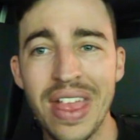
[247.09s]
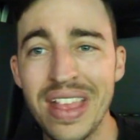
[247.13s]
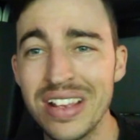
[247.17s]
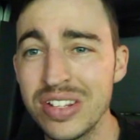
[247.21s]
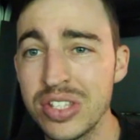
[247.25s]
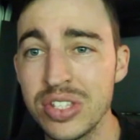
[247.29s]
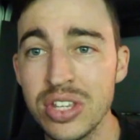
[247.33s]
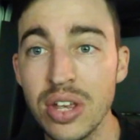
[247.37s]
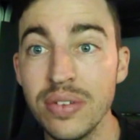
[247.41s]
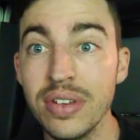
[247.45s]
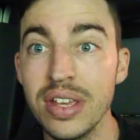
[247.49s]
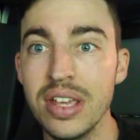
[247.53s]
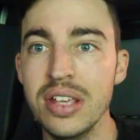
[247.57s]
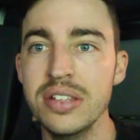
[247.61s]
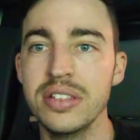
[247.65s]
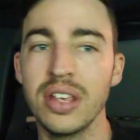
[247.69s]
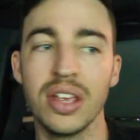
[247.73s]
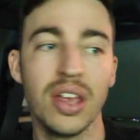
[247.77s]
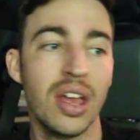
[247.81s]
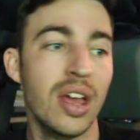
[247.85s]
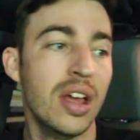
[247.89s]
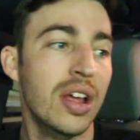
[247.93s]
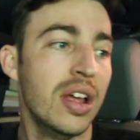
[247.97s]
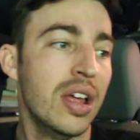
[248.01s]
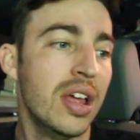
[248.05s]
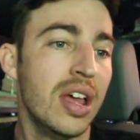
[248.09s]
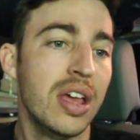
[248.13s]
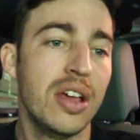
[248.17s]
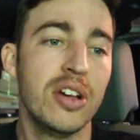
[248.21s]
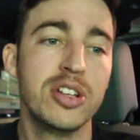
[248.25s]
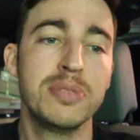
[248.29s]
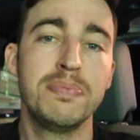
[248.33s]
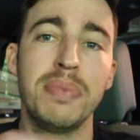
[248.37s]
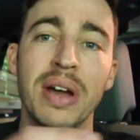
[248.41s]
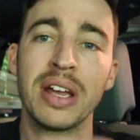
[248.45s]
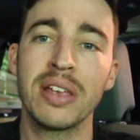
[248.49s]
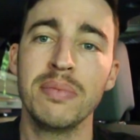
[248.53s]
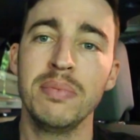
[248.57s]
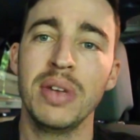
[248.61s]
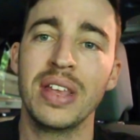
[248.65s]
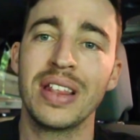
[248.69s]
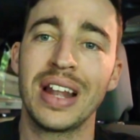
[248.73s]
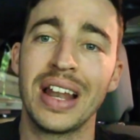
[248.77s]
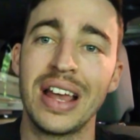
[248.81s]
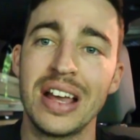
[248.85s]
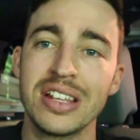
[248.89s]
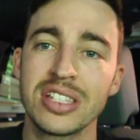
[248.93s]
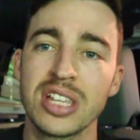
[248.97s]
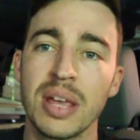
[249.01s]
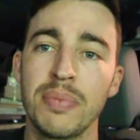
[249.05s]
It's so easy. It was bugging me the
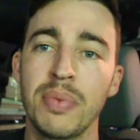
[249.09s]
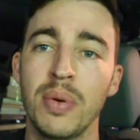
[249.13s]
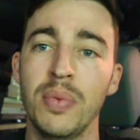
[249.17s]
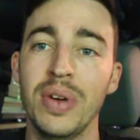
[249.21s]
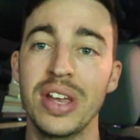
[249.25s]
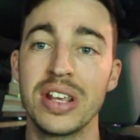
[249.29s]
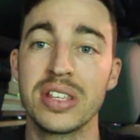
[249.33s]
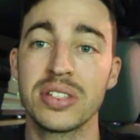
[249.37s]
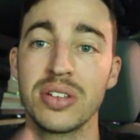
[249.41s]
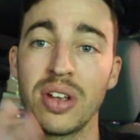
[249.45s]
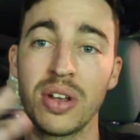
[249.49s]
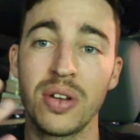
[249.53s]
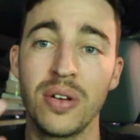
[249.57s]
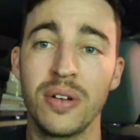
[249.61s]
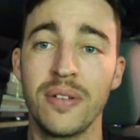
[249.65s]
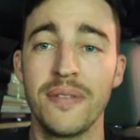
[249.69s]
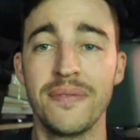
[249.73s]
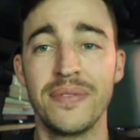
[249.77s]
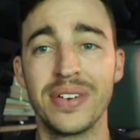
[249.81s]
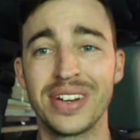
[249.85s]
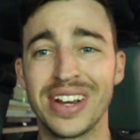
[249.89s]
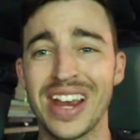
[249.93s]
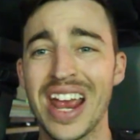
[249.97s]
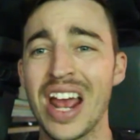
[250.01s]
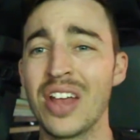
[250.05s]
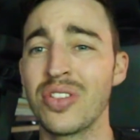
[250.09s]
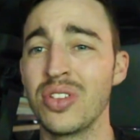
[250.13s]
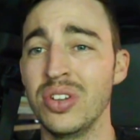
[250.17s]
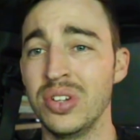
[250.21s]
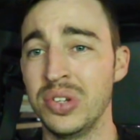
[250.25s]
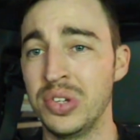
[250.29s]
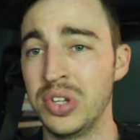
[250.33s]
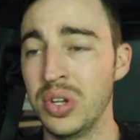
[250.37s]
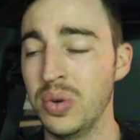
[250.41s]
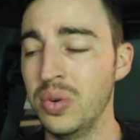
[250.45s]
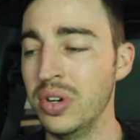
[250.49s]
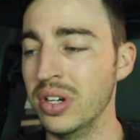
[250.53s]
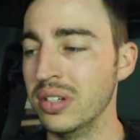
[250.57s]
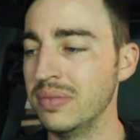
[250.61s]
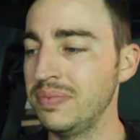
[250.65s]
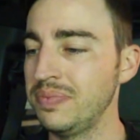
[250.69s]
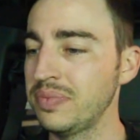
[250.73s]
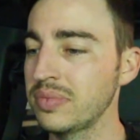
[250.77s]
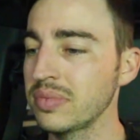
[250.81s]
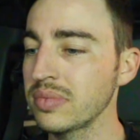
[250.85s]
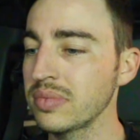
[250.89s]
last couple of weeks, so I couldn't figure out how to do it.